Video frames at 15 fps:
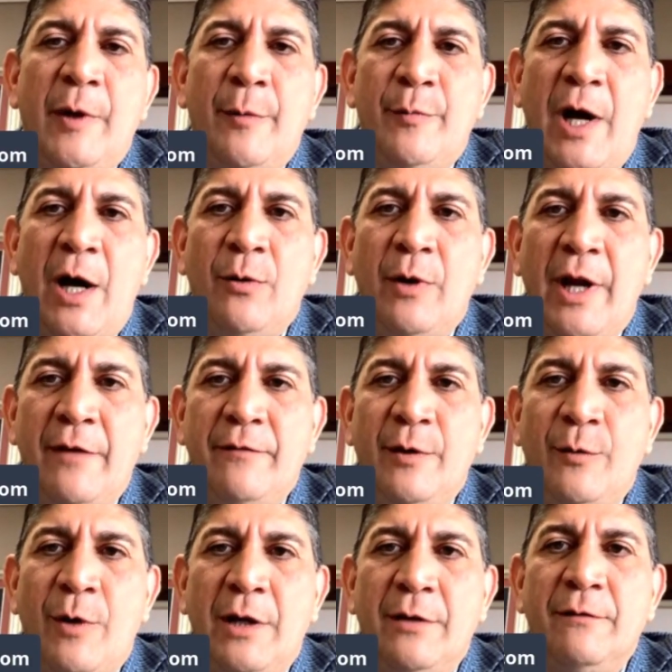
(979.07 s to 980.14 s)
empower
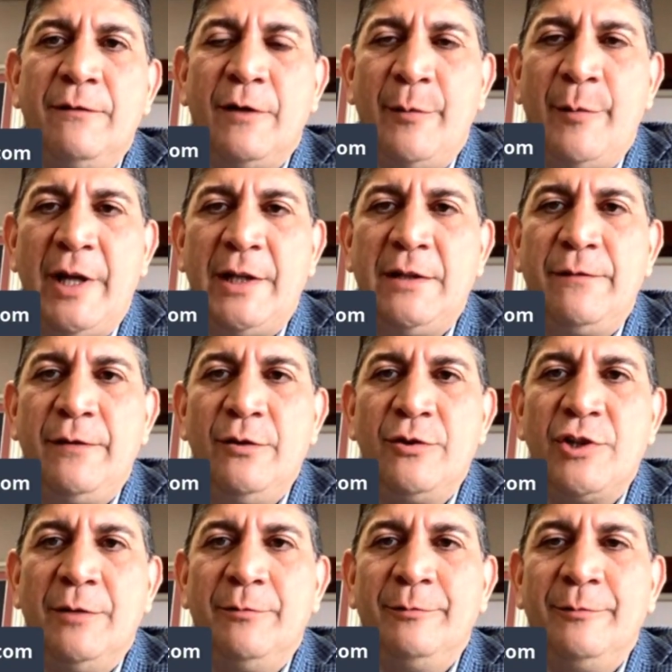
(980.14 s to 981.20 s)
everyone for a better
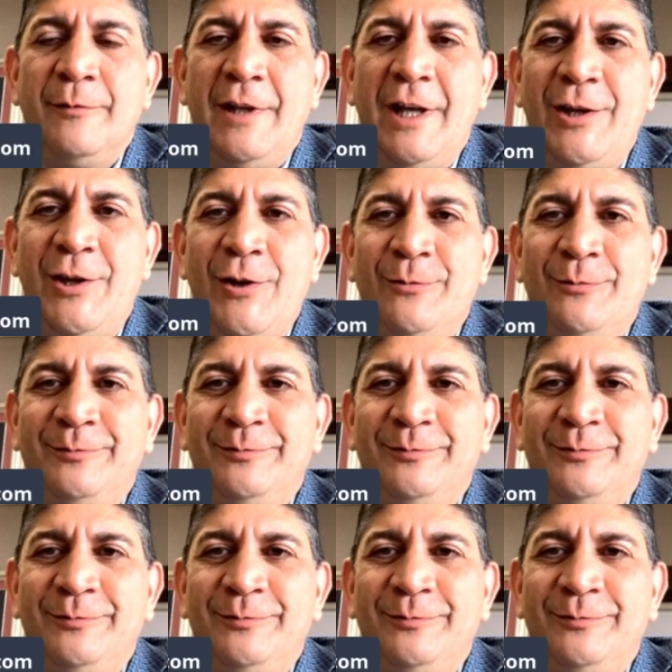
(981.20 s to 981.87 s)
future. Thank you.